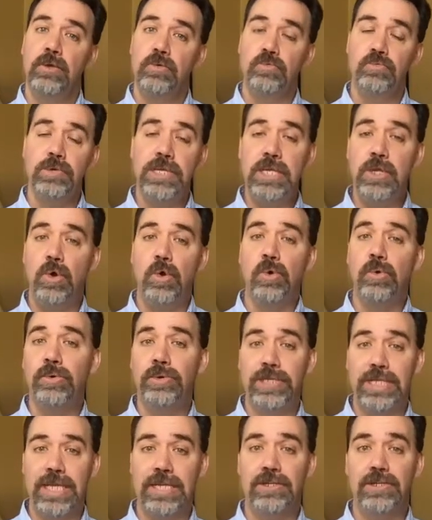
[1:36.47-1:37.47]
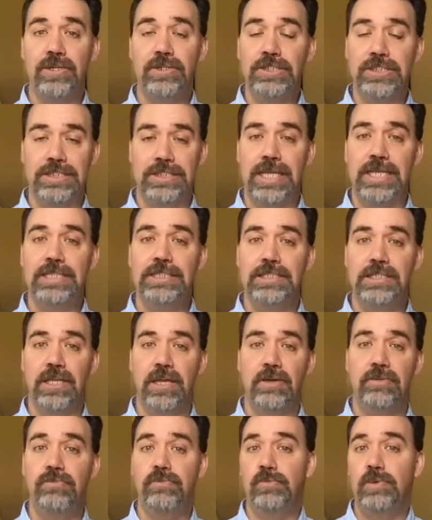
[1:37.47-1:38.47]
reorient our sense
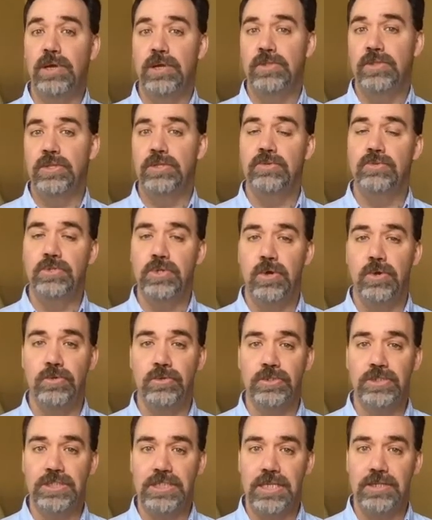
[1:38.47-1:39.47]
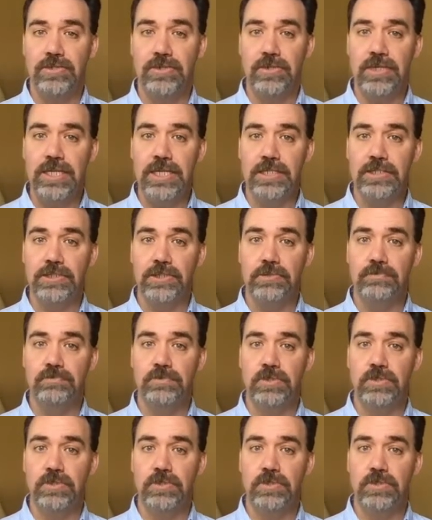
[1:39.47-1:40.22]
of where the new tonal center is.